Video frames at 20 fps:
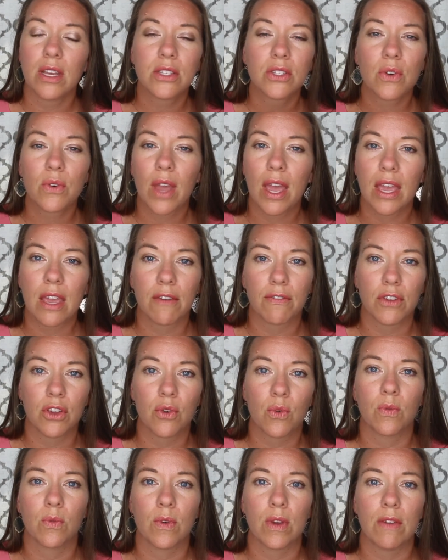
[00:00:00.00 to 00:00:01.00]
It's okay if
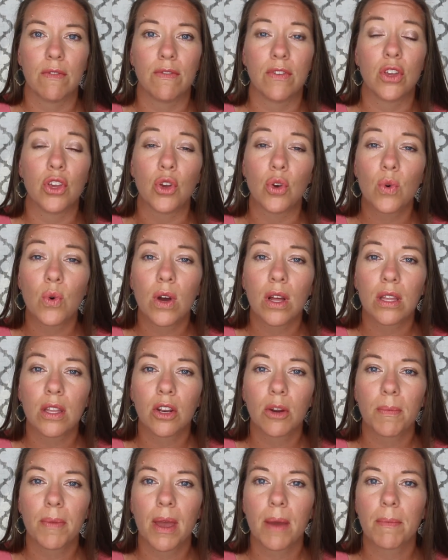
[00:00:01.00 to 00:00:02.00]
you review a
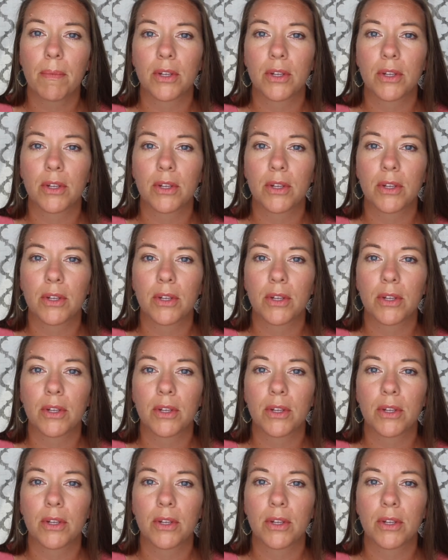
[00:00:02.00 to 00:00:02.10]
little bit,